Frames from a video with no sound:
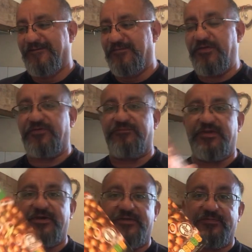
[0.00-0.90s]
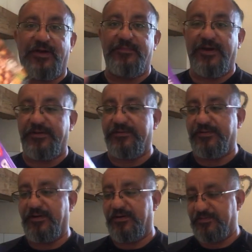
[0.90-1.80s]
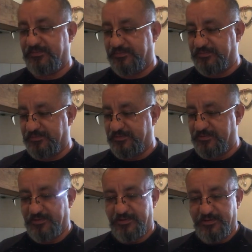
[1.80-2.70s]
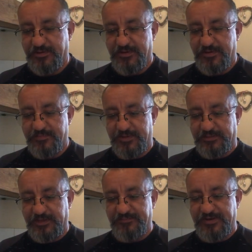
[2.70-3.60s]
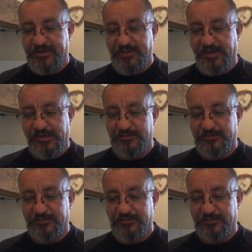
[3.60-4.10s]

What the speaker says: This is vegan as well, but you know. Pata nahi vekhde,